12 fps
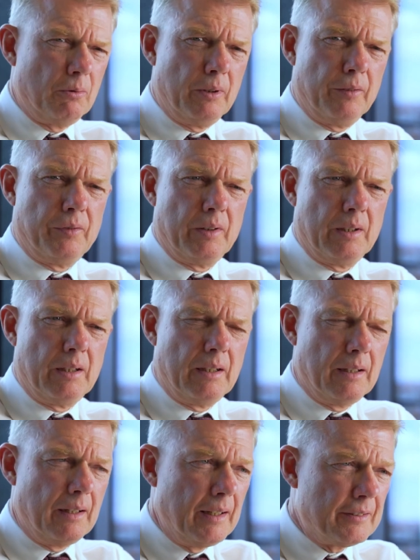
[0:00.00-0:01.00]
With
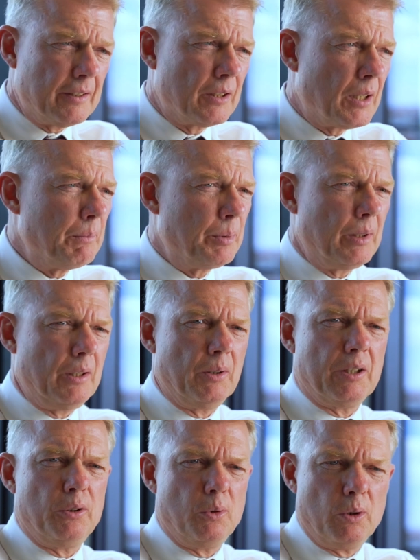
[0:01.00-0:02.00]
a listed company,
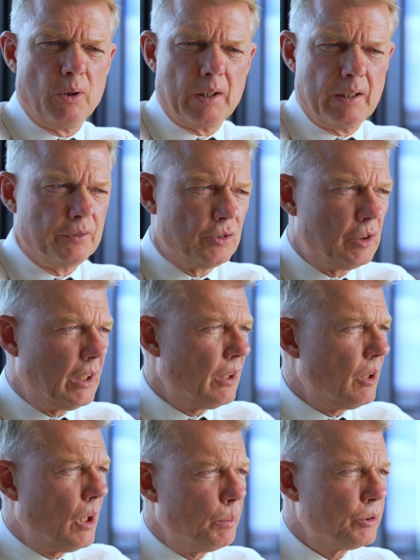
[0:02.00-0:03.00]
you can do all kind of
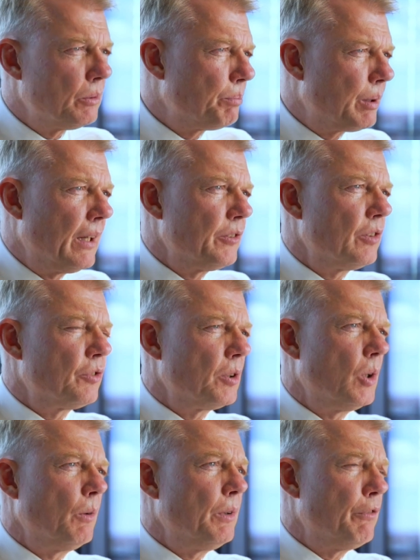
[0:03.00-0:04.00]
share option plans and so on.